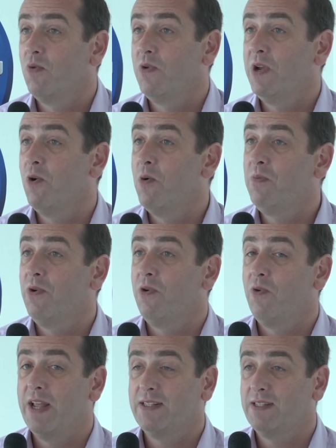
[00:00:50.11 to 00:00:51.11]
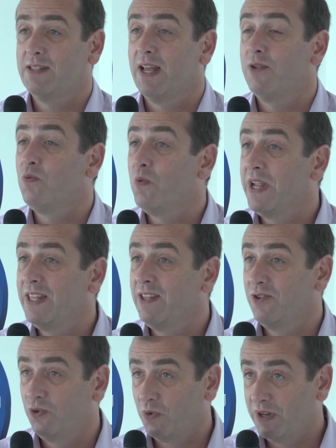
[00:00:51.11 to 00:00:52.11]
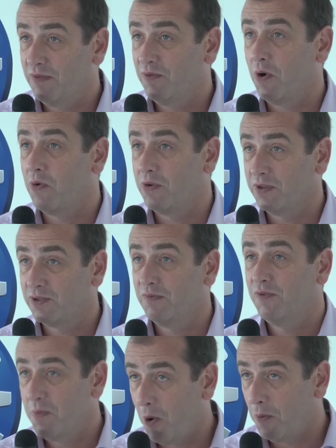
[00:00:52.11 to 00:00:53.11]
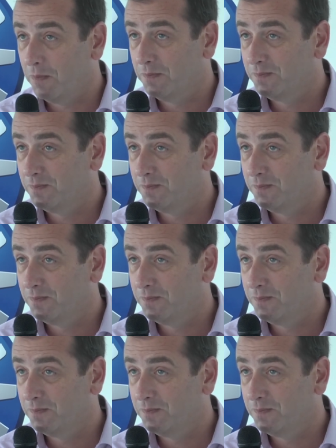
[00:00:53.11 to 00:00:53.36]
we hope, race and win the 24 hours of Le Mans.